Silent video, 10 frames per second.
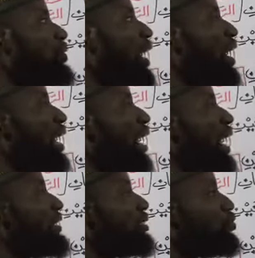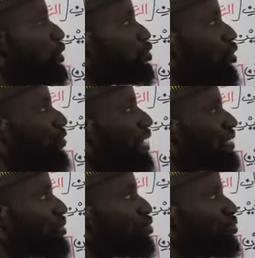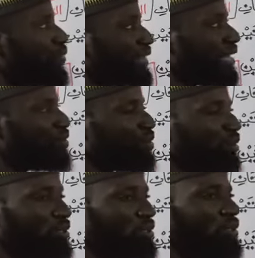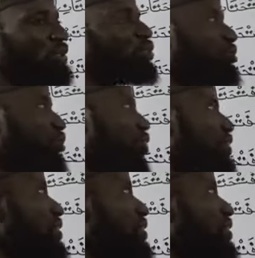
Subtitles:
are adding, want to convert it to muthanna, it will be what?